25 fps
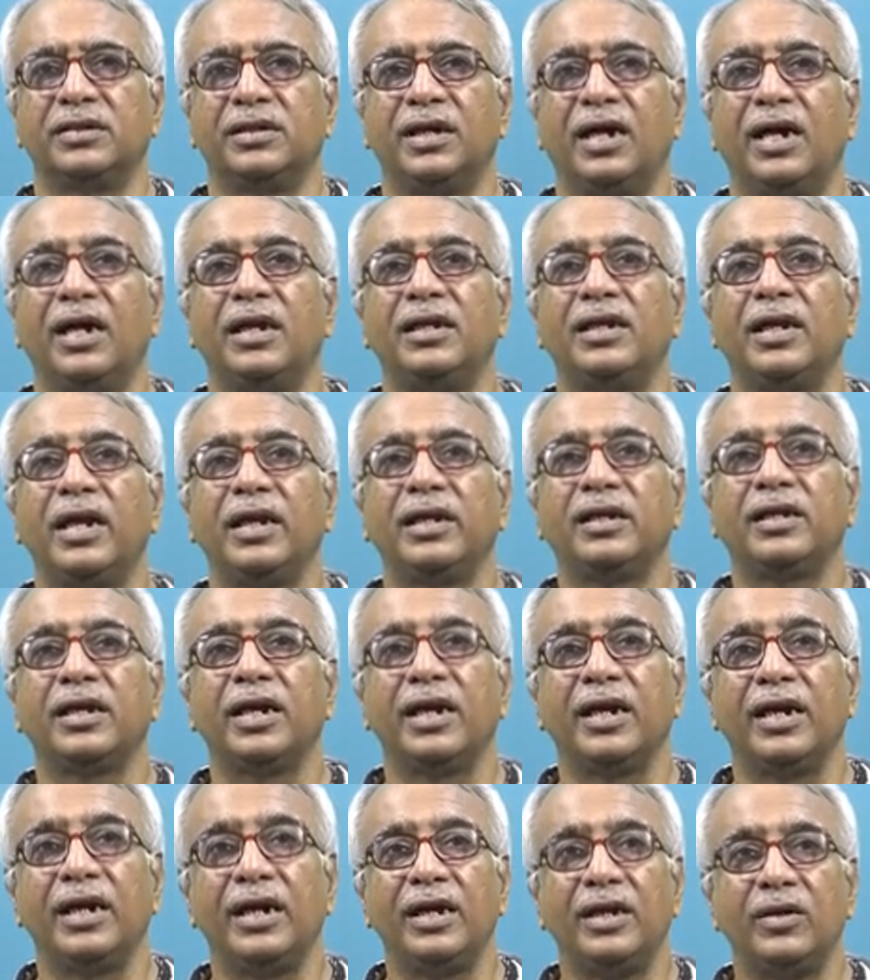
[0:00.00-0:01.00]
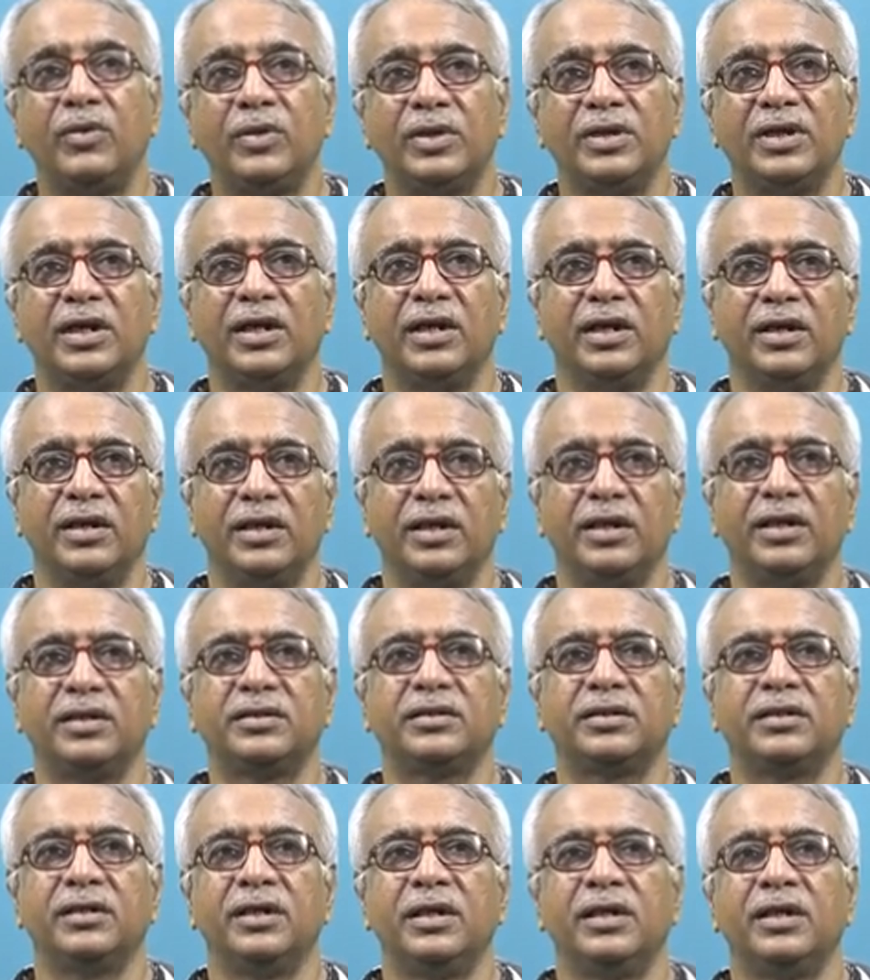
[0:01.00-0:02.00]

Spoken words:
unlike L1 learners,